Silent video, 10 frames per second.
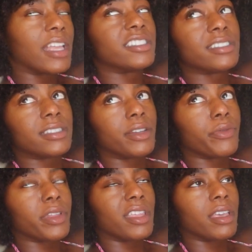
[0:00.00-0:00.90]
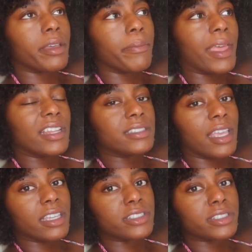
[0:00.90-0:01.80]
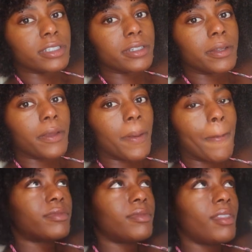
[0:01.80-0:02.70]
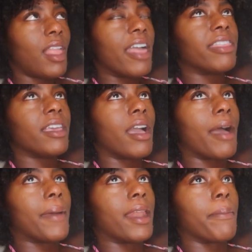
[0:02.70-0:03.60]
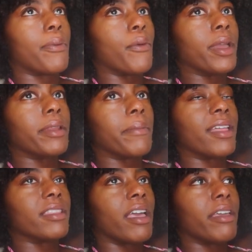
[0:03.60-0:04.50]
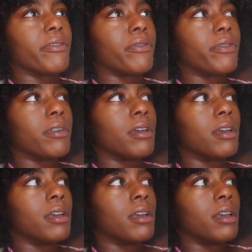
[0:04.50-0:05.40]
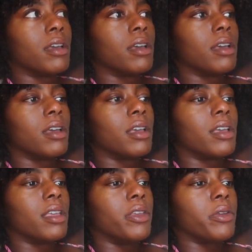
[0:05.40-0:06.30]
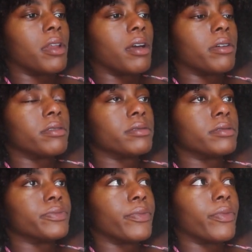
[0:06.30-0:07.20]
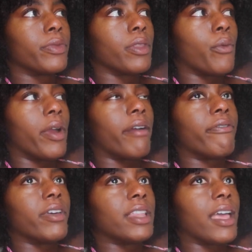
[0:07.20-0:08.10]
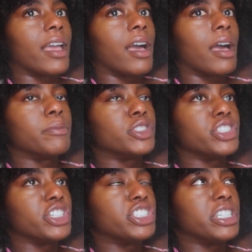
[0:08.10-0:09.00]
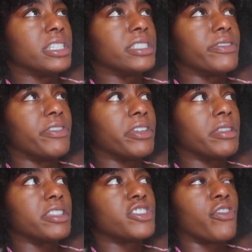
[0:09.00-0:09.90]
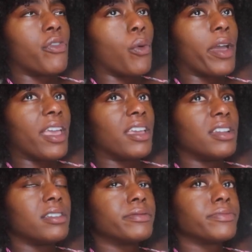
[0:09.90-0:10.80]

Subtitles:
I just did a really good meditation. I think I'm at a point in my life, you know, where I feel like I'm searching to fill this void.